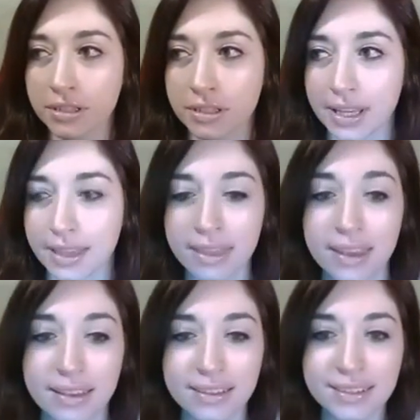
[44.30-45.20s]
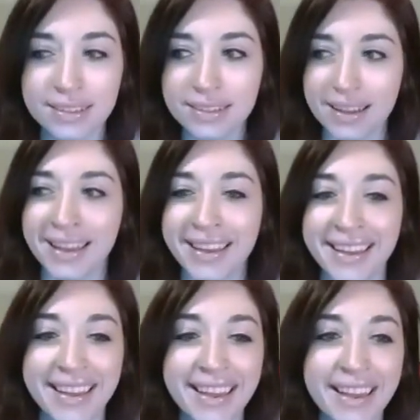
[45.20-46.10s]
like this.
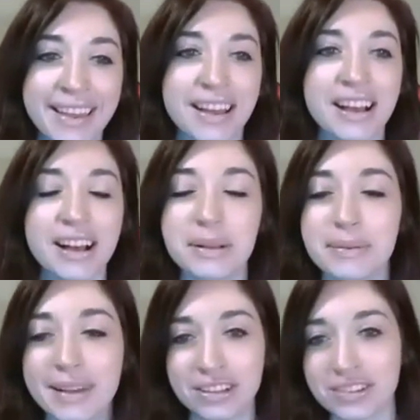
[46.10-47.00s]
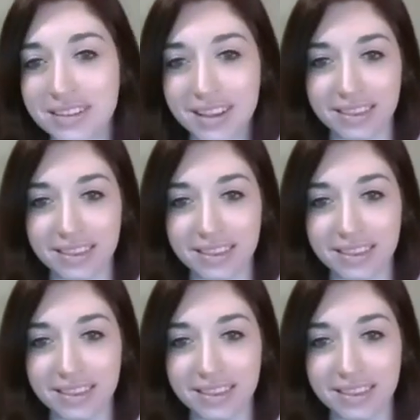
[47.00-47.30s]
I just like the